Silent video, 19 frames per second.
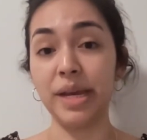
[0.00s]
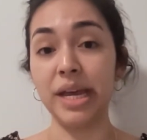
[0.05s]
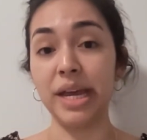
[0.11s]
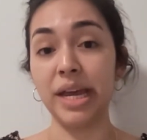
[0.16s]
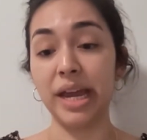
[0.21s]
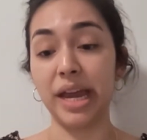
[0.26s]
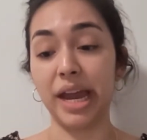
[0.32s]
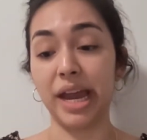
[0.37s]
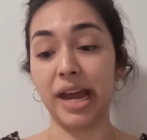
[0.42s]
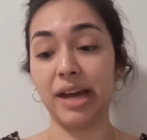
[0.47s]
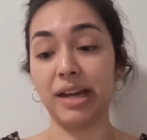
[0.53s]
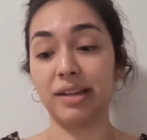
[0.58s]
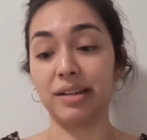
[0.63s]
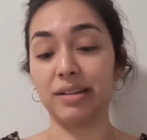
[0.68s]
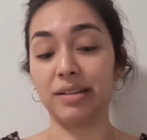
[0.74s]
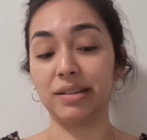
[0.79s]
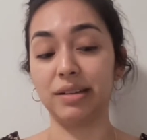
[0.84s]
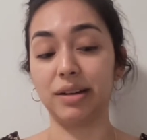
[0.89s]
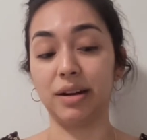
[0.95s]

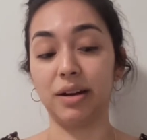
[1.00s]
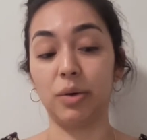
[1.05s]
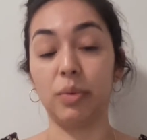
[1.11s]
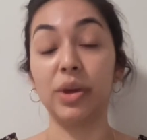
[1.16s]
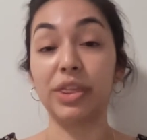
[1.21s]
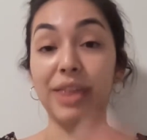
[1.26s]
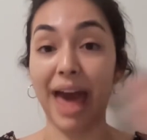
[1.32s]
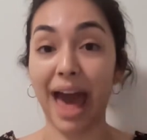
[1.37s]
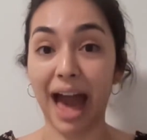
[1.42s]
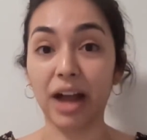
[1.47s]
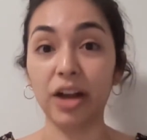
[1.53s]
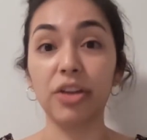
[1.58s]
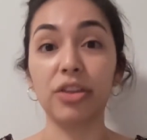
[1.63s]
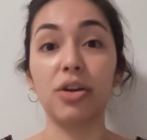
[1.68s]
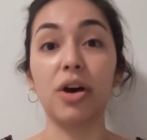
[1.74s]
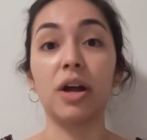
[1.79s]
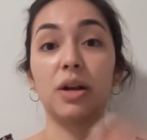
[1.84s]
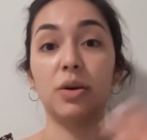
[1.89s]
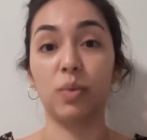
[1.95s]
And with the
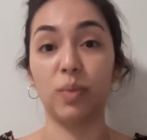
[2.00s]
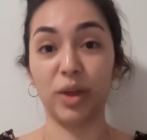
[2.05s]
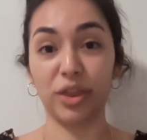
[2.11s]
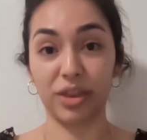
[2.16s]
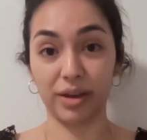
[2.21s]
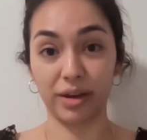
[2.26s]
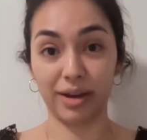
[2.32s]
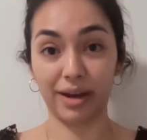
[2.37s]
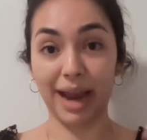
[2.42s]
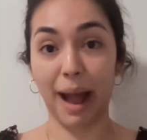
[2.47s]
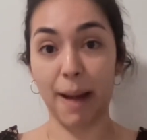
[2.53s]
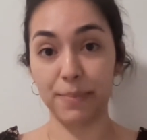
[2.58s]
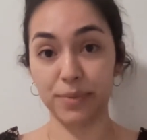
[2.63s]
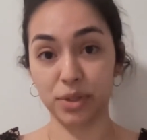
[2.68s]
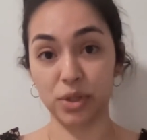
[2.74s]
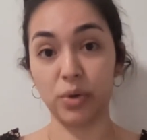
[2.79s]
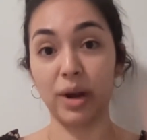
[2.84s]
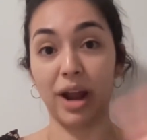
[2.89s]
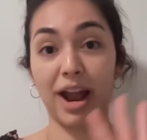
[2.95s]
hackathon and with the capstone,